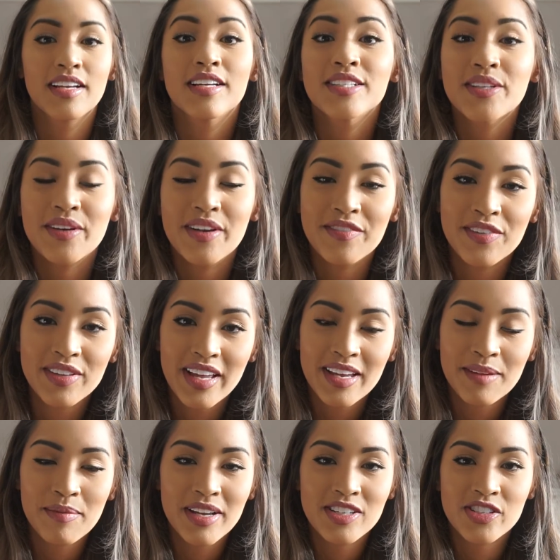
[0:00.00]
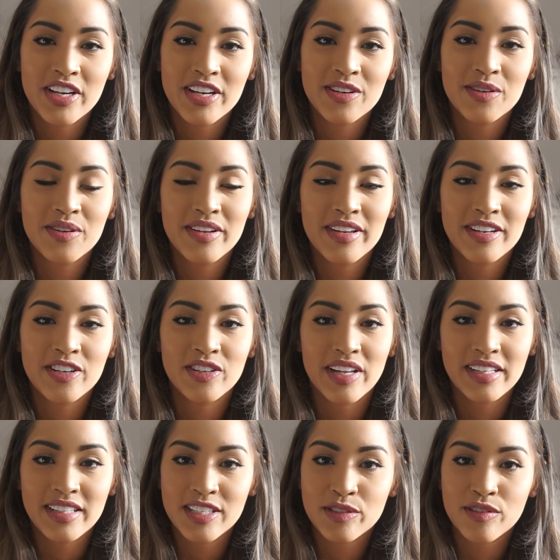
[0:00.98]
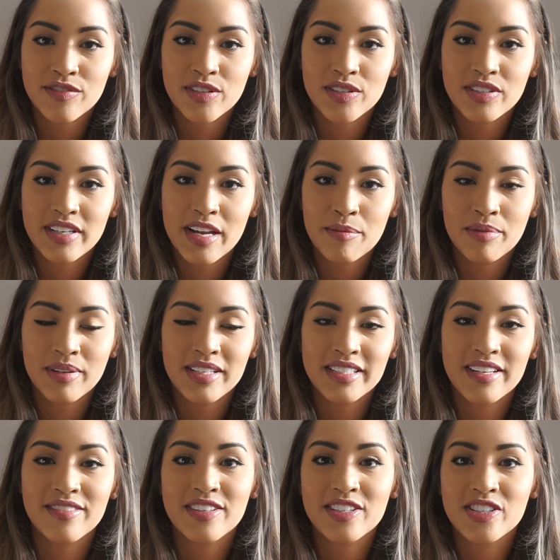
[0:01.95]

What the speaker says: So if you like my channel and you like this review today, please give the